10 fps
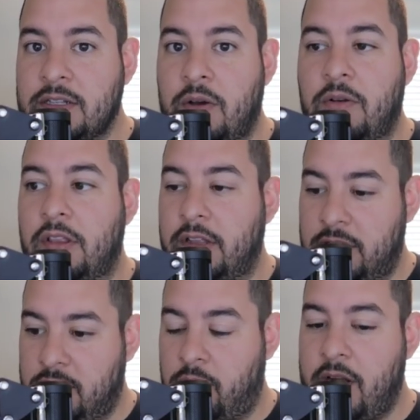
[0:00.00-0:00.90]
though,
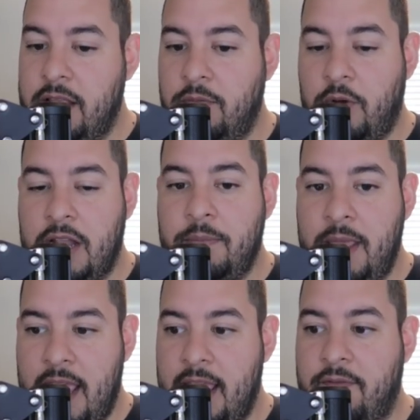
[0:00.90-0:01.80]
the right way to
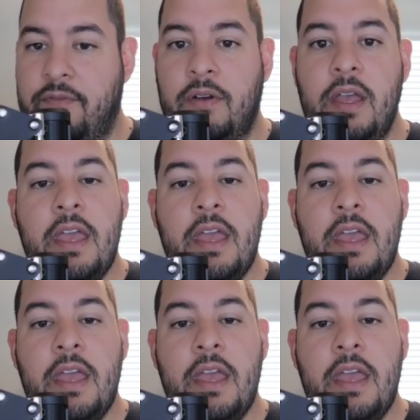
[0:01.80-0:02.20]
behave.